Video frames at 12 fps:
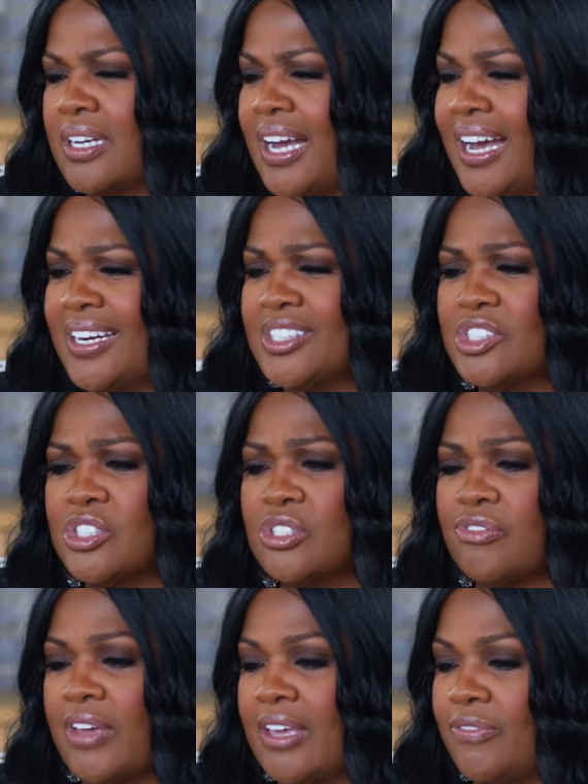God is
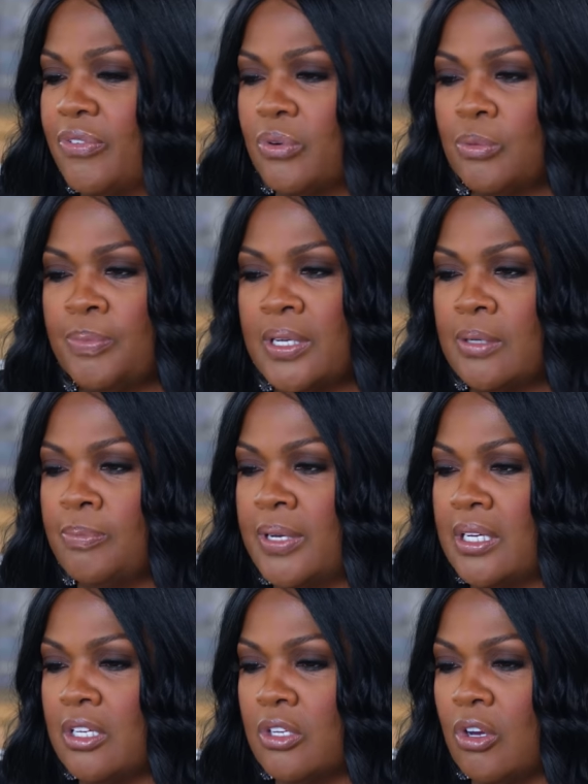just faithful, but
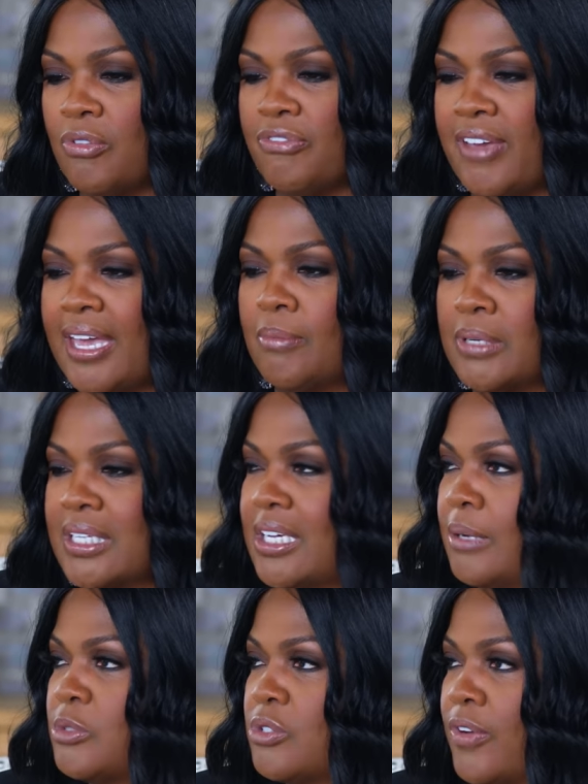but your family
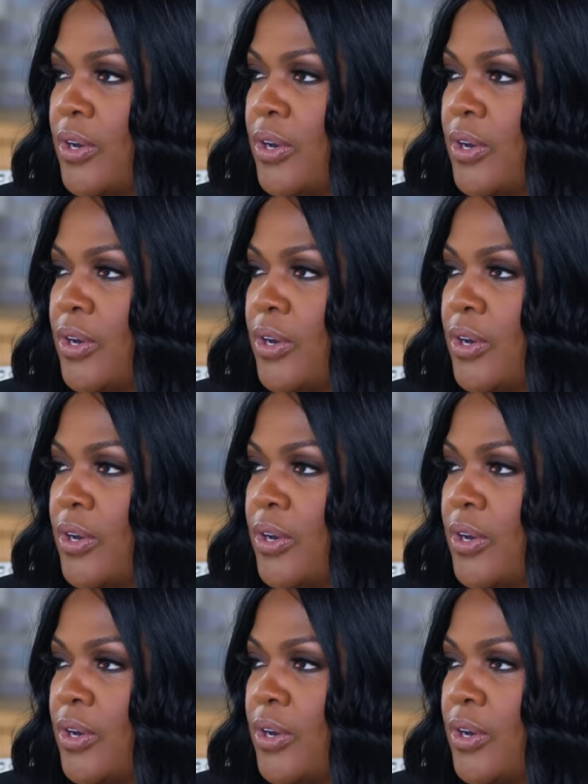comes